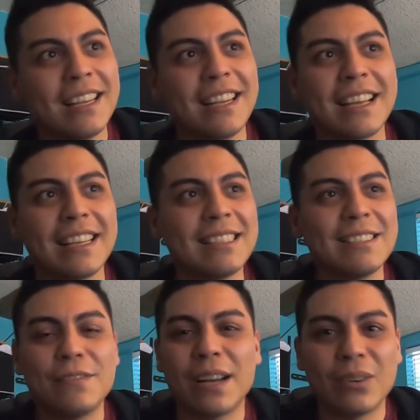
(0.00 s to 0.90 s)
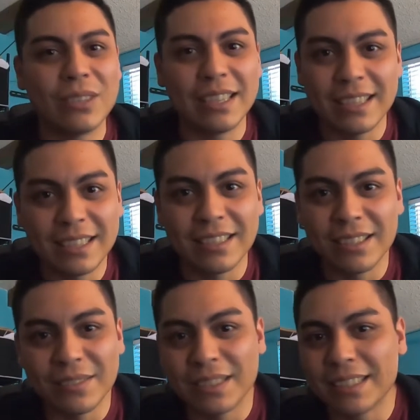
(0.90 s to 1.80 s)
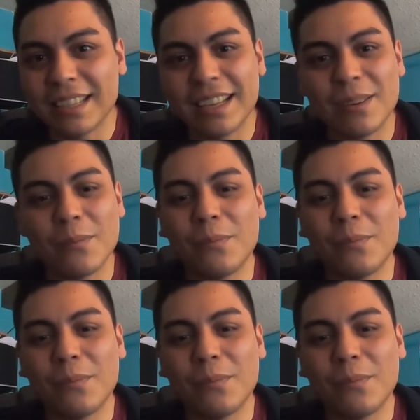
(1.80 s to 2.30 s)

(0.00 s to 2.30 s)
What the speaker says: Like, it's found in gloving. Like,